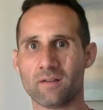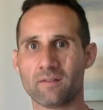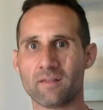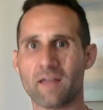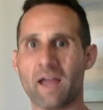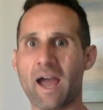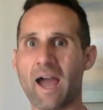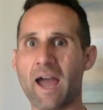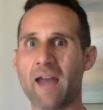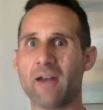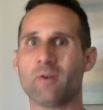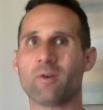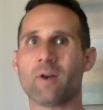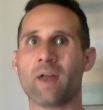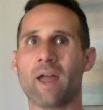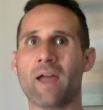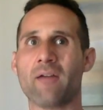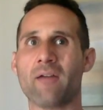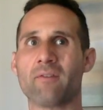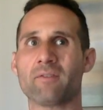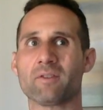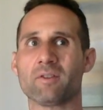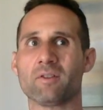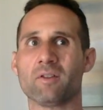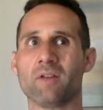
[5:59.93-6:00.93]
That I don't
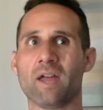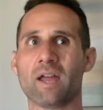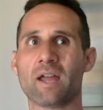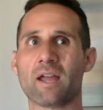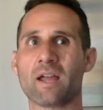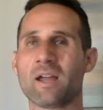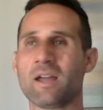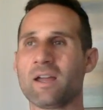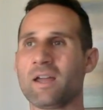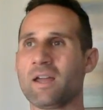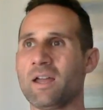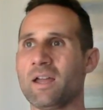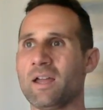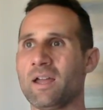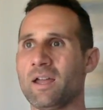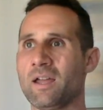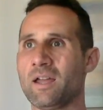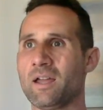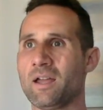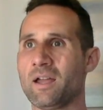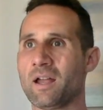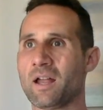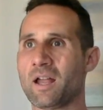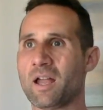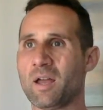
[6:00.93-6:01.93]
have to like
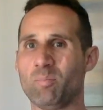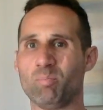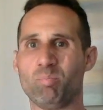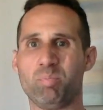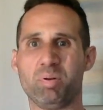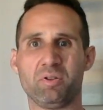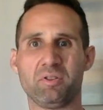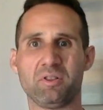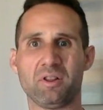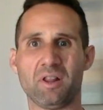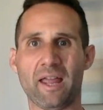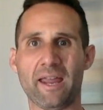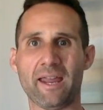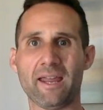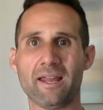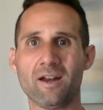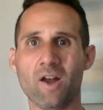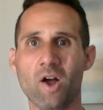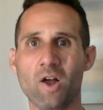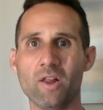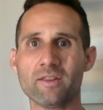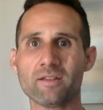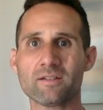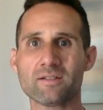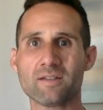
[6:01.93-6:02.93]
complain
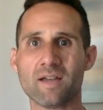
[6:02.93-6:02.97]
all the